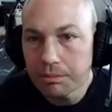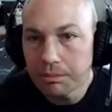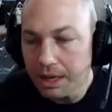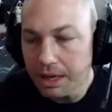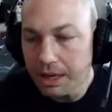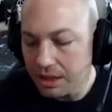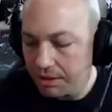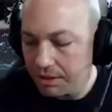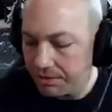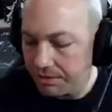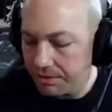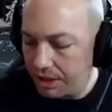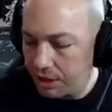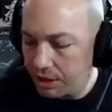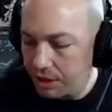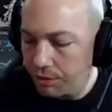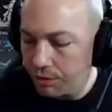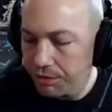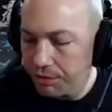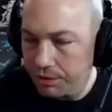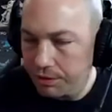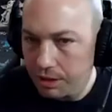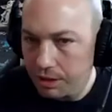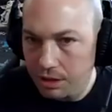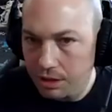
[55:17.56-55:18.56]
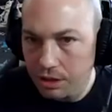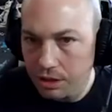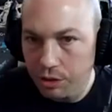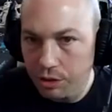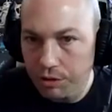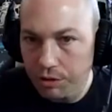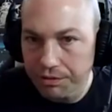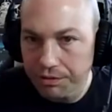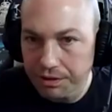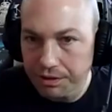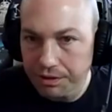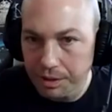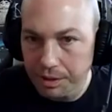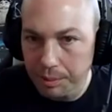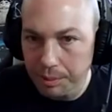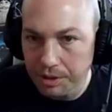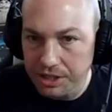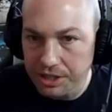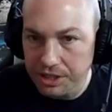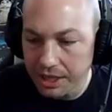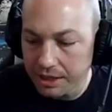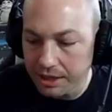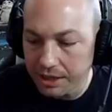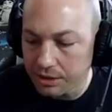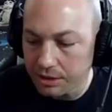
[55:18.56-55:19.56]
make the video go to
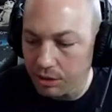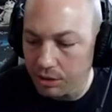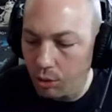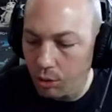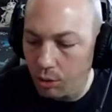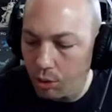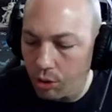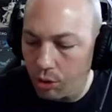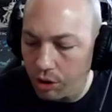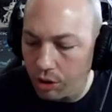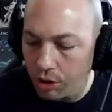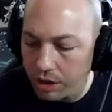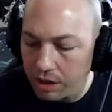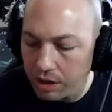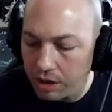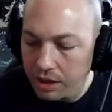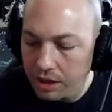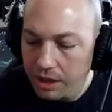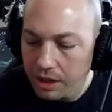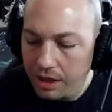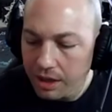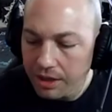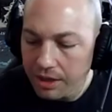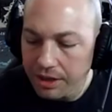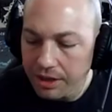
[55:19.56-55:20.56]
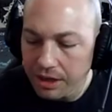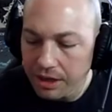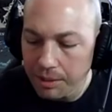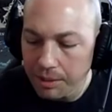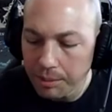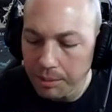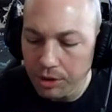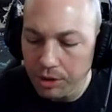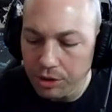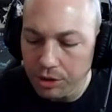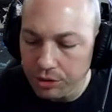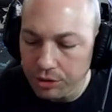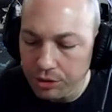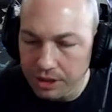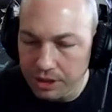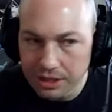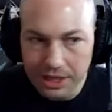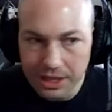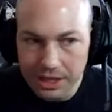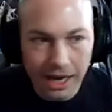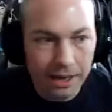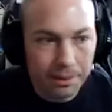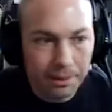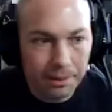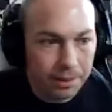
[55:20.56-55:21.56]
50%, or the number you can
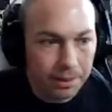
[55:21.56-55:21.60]
type